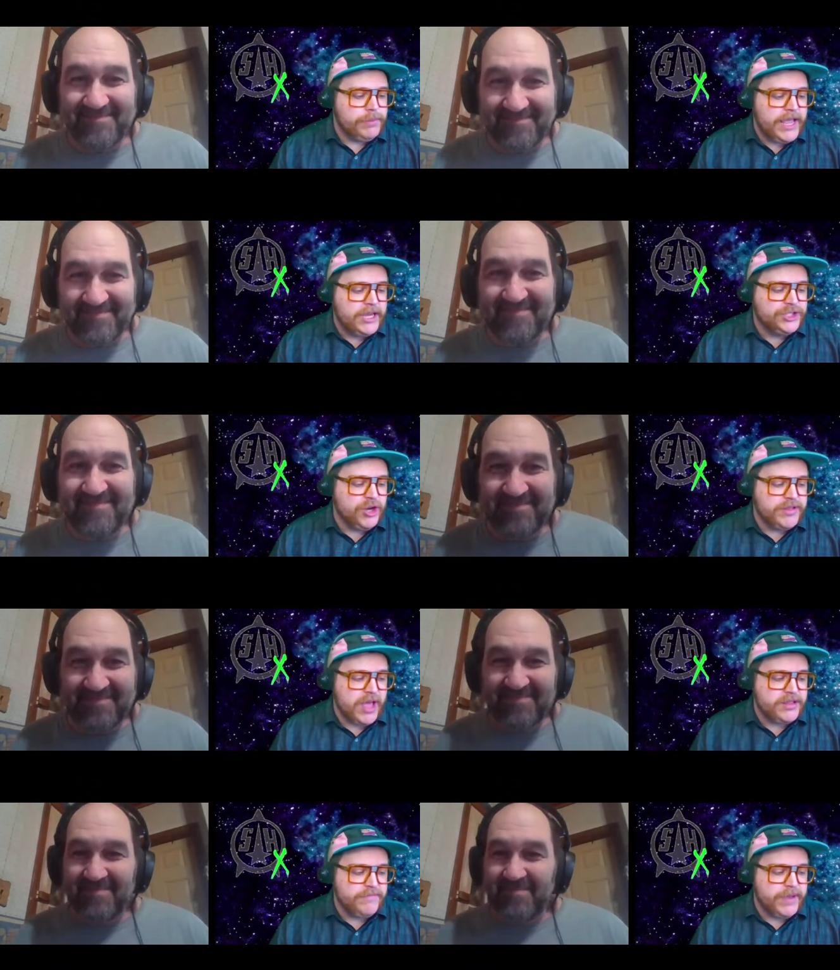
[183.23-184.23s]
Speaker 1: playing shows
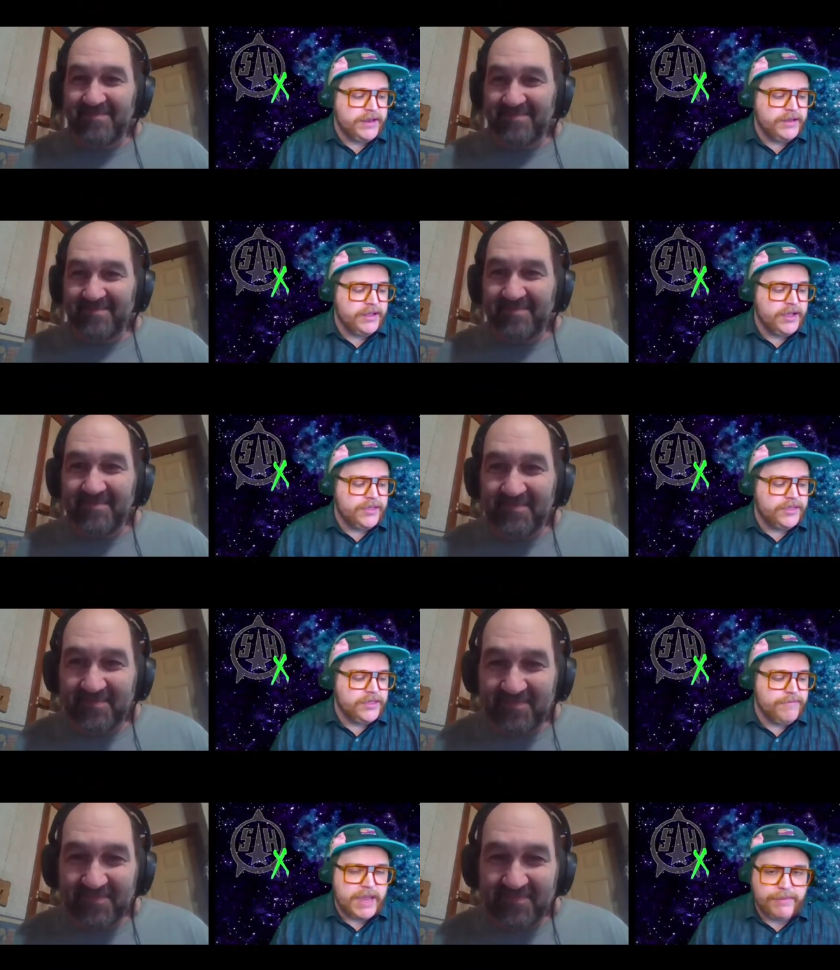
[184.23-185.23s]
hasn't been the
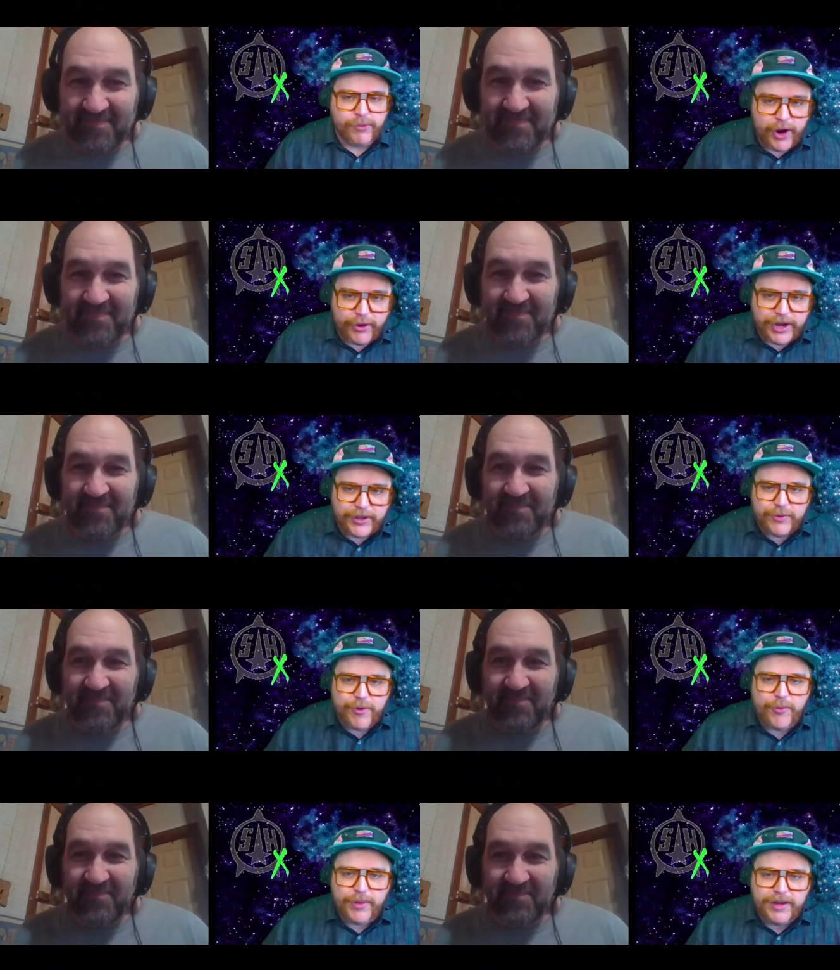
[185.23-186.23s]
the main priority at the
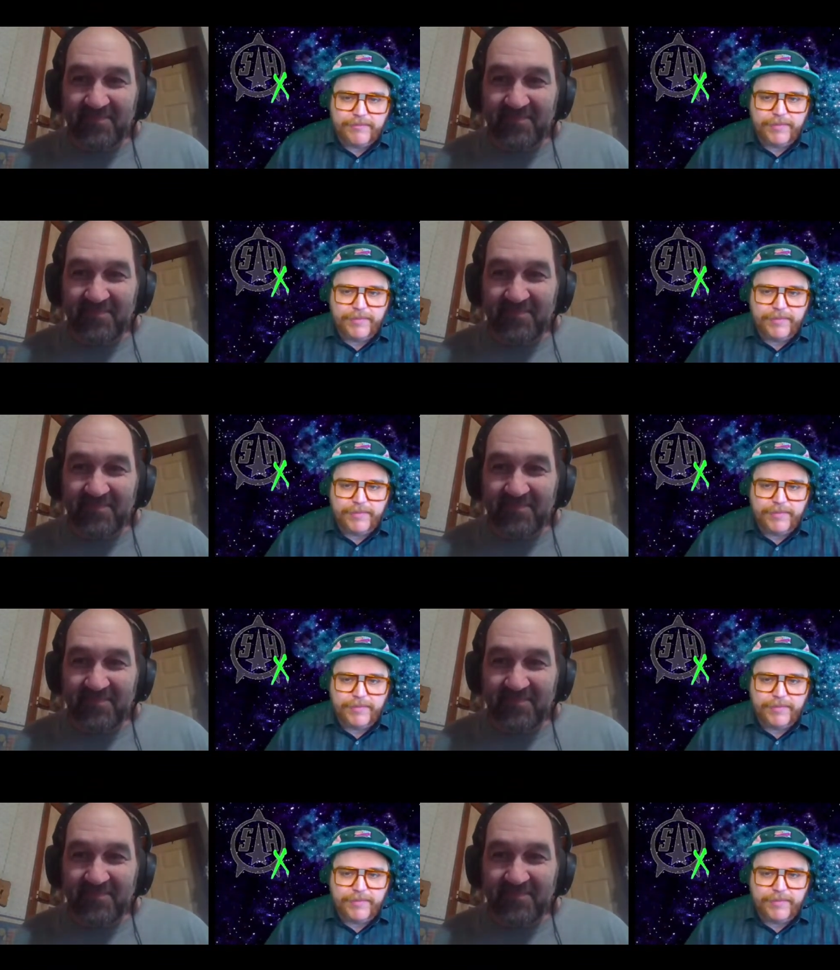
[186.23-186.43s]
moment.